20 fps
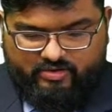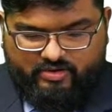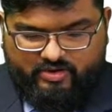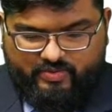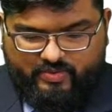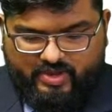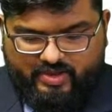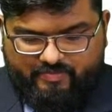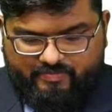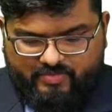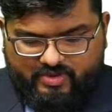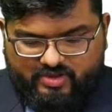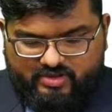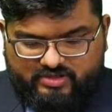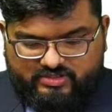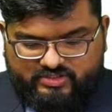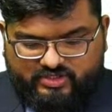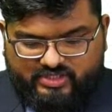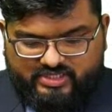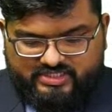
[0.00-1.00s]
Okay,
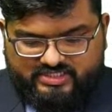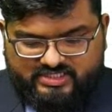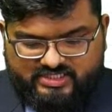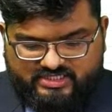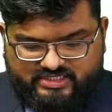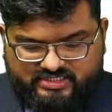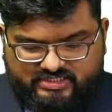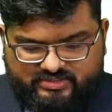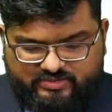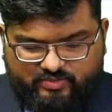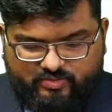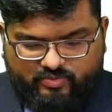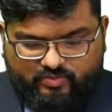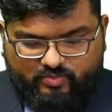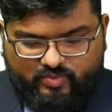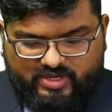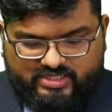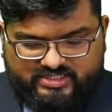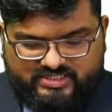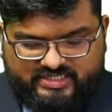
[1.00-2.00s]
so this is
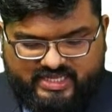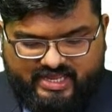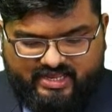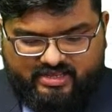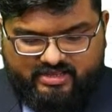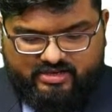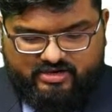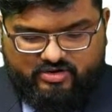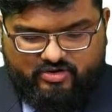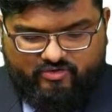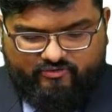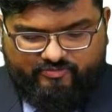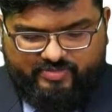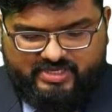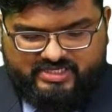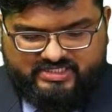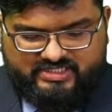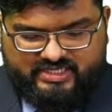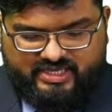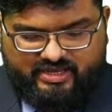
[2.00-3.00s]
one cycle of
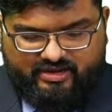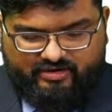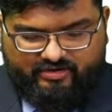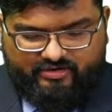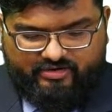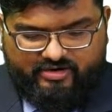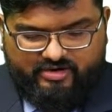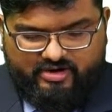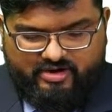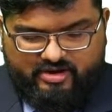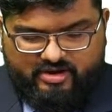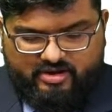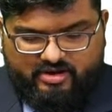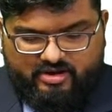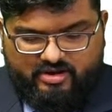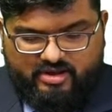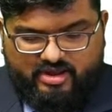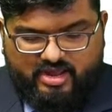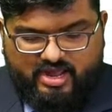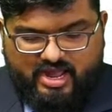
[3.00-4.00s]
PCR.
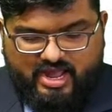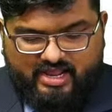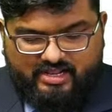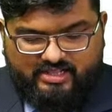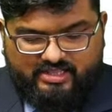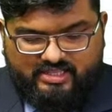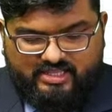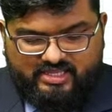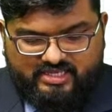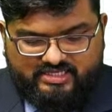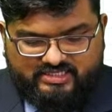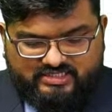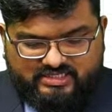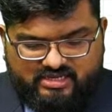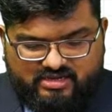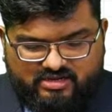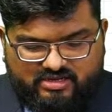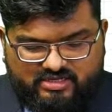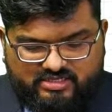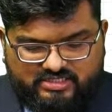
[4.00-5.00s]
And this
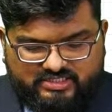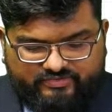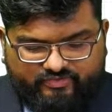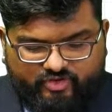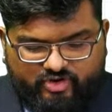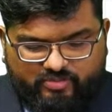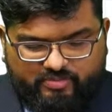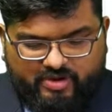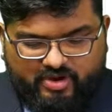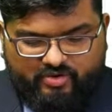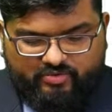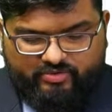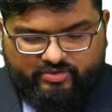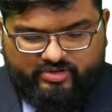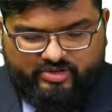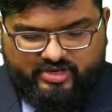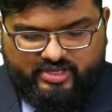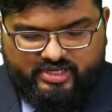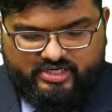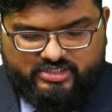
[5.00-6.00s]
occurs for about
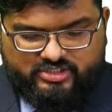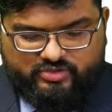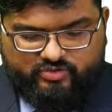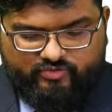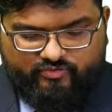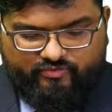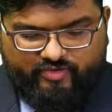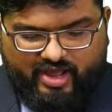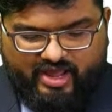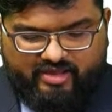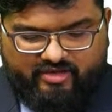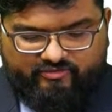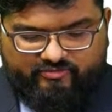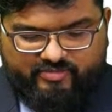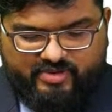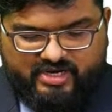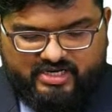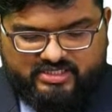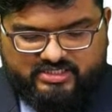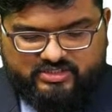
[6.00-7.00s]
3 to 5
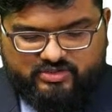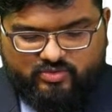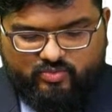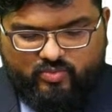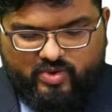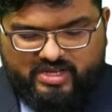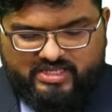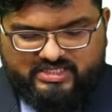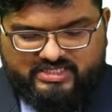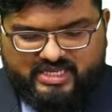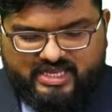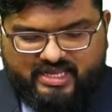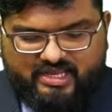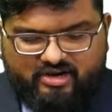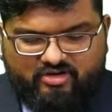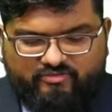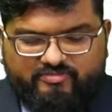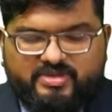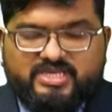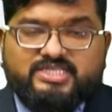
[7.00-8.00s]
minutes. So one
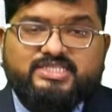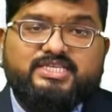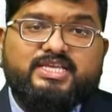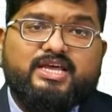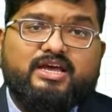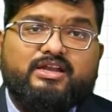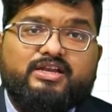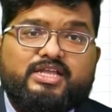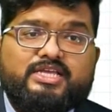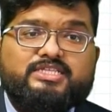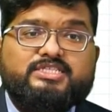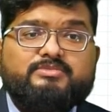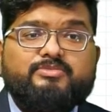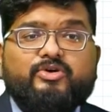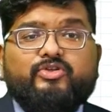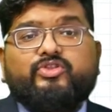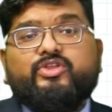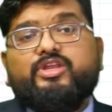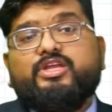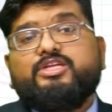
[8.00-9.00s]
cycle of PCR takes
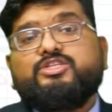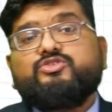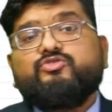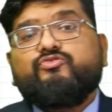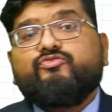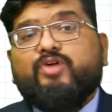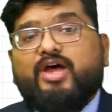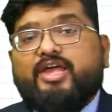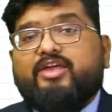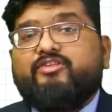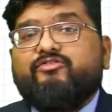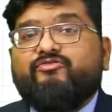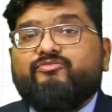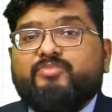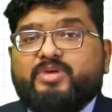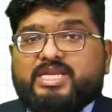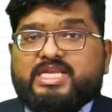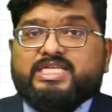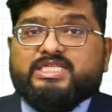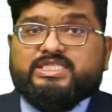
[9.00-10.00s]
about 3 to 5
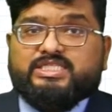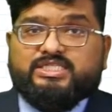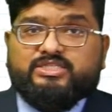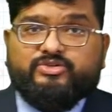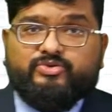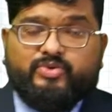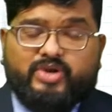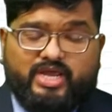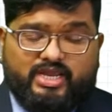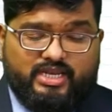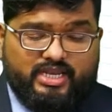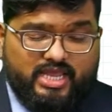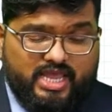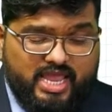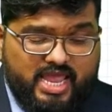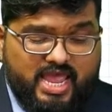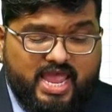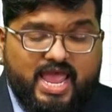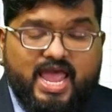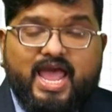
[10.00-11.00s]
minutes, right?
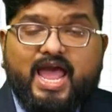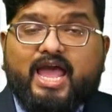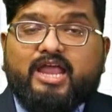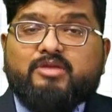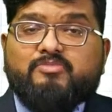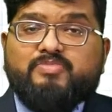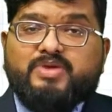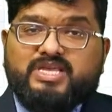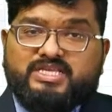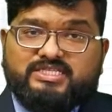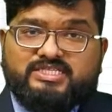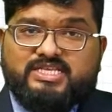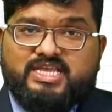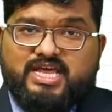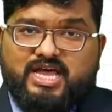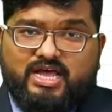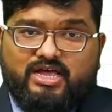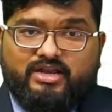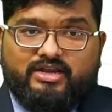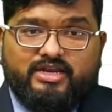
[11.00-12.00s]
And
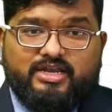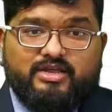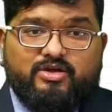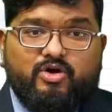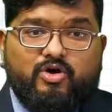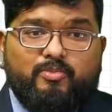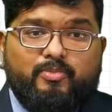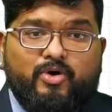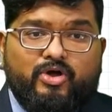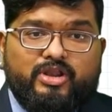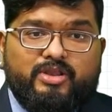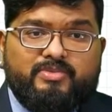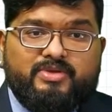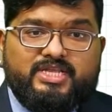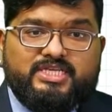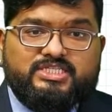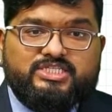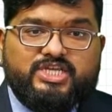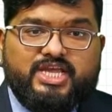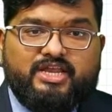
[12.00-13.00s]
PCR, or
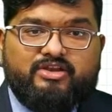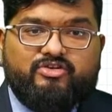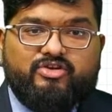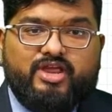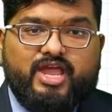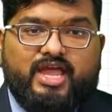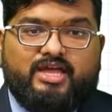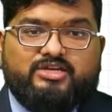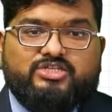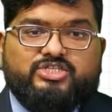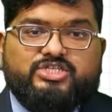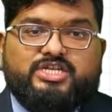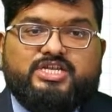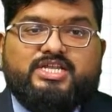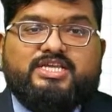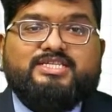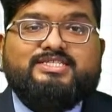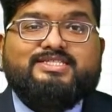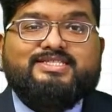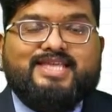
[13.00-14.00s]
polymerase chain reaction,
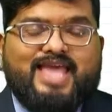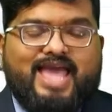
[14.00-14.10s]
is